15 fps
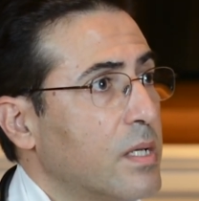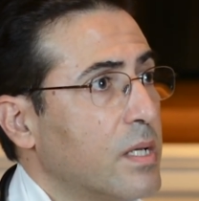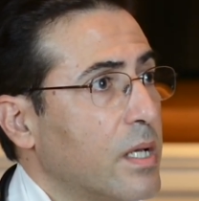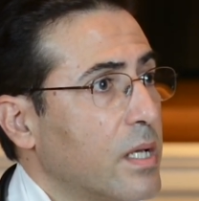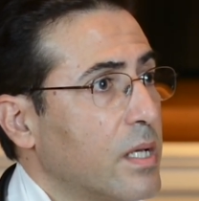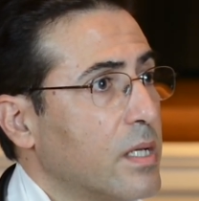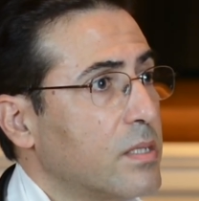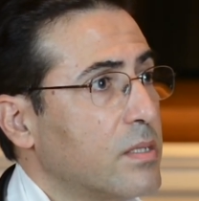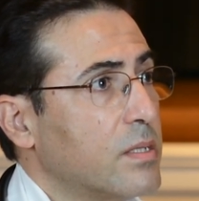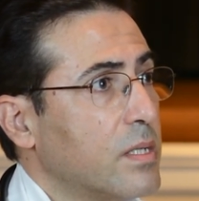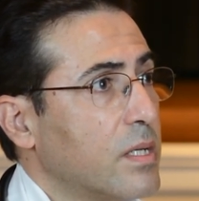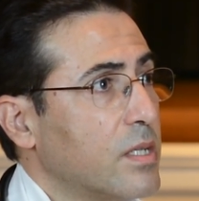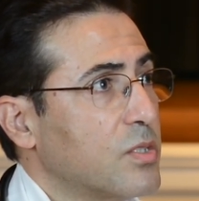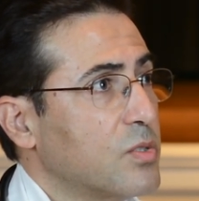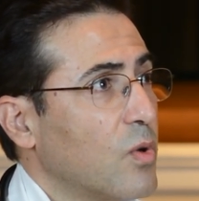and
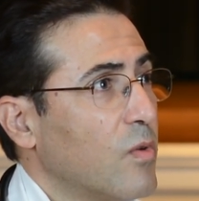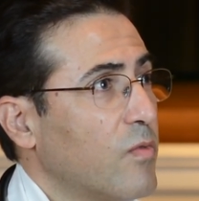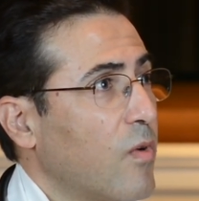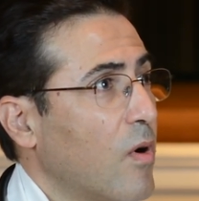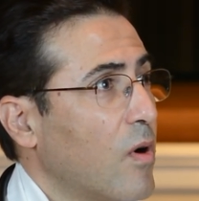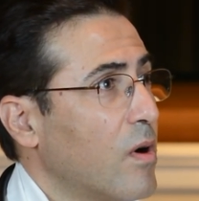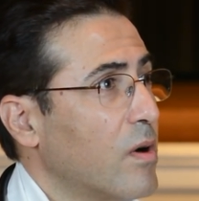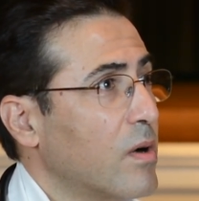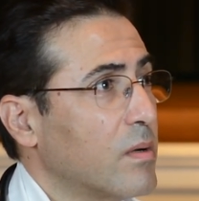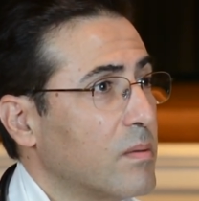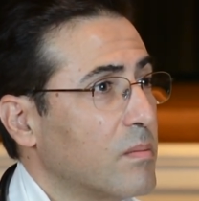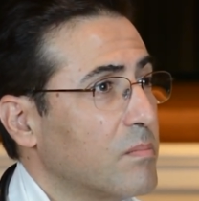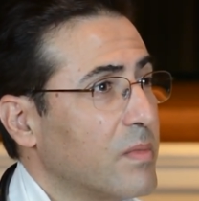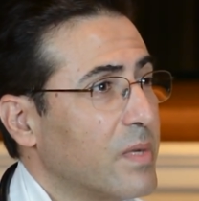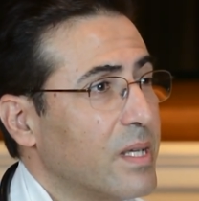so far
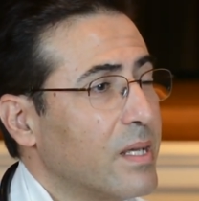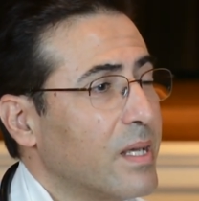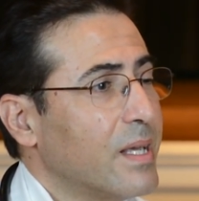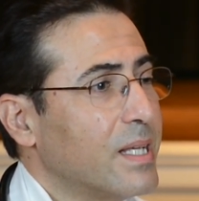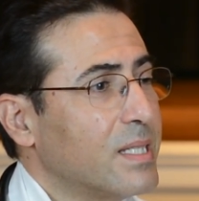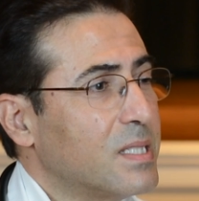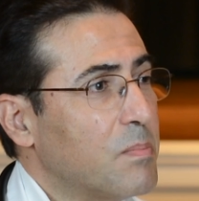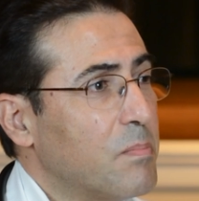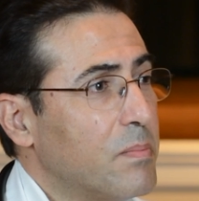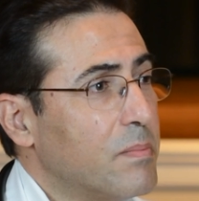it's